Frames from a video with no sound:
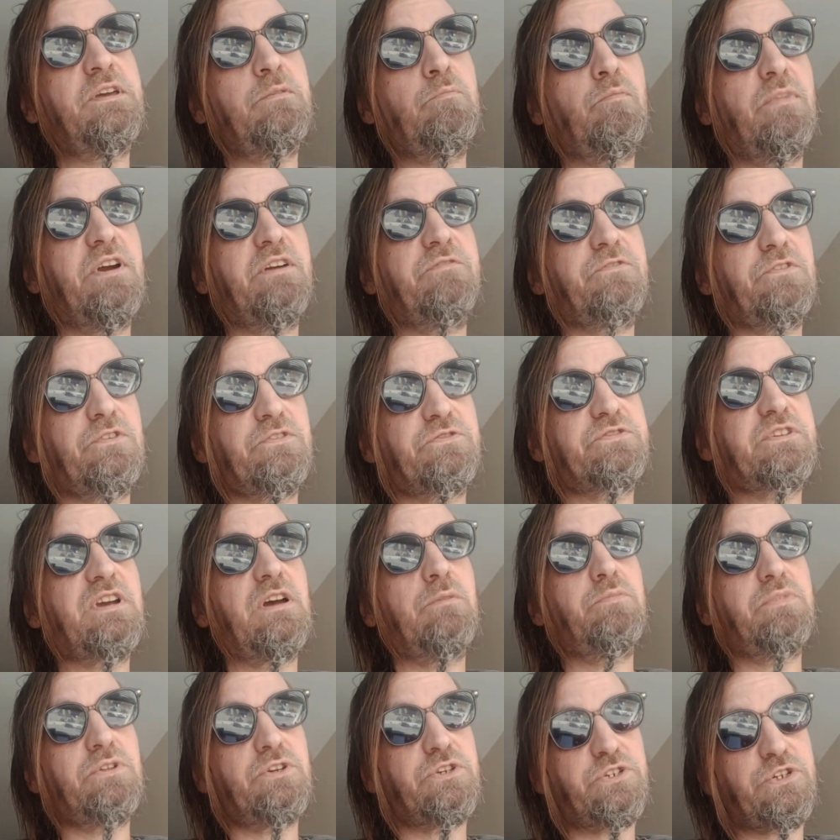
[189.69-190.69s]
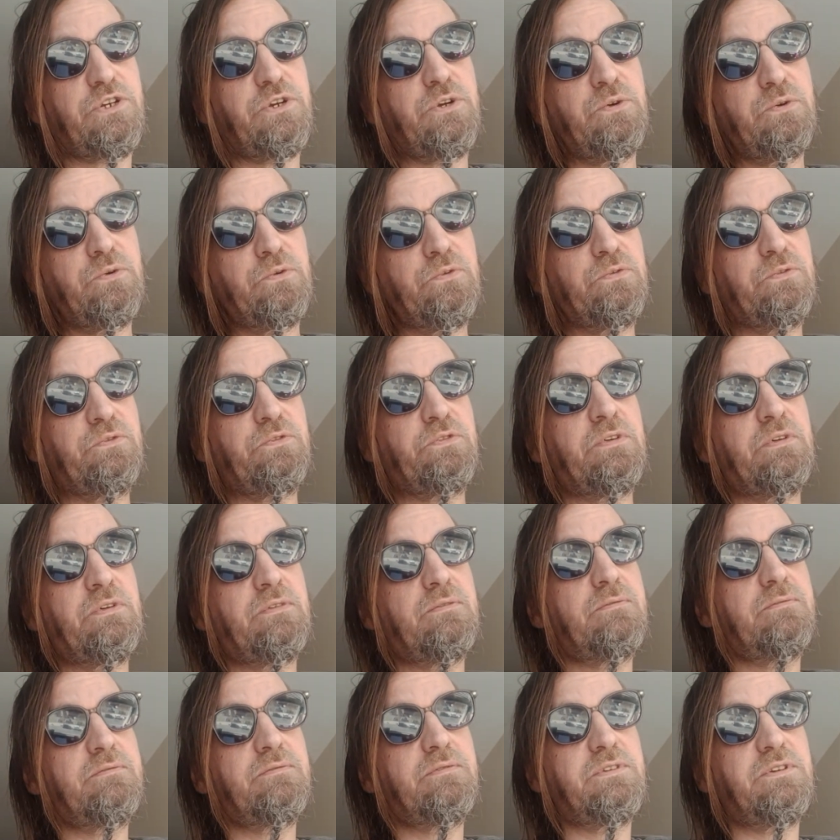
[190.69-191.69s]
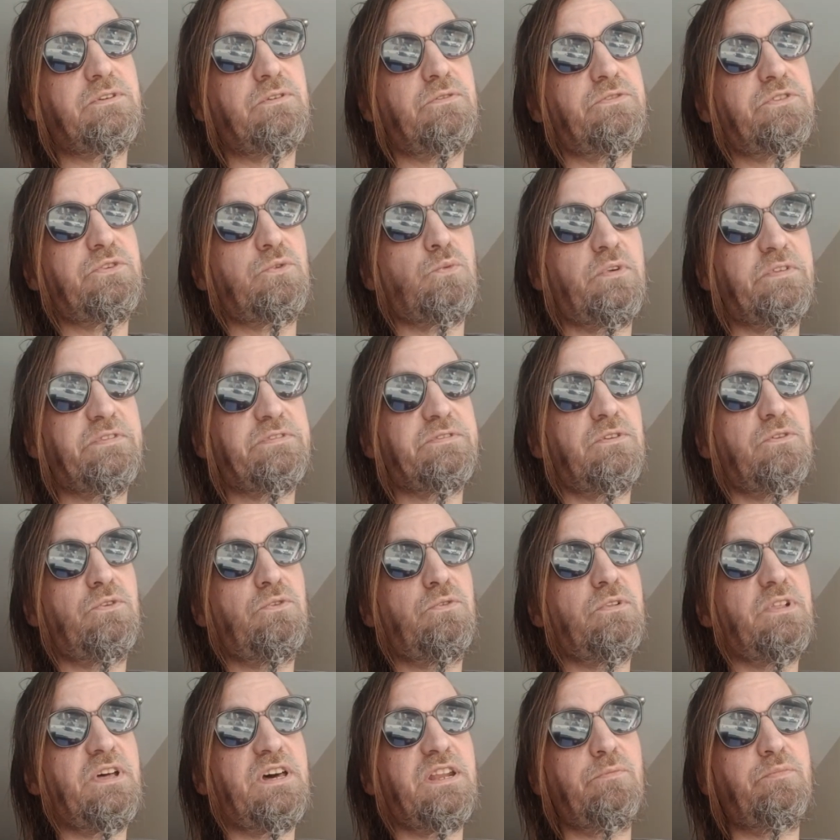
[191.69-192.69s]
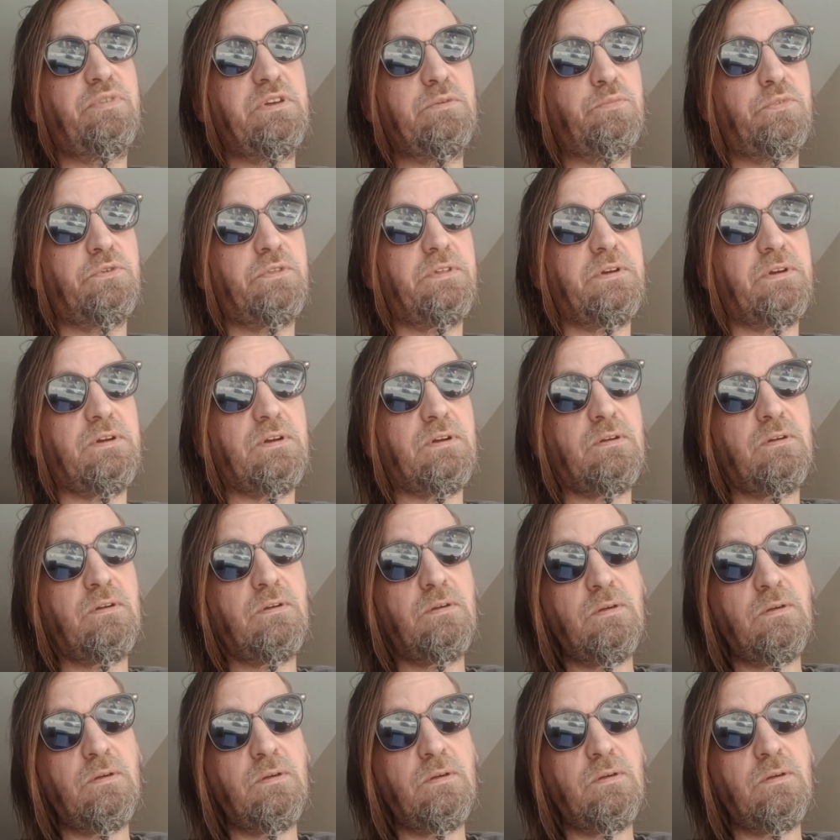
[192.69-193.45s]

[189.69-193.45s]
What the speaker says: my first couple of shows, there wasn't a whole lot of people there.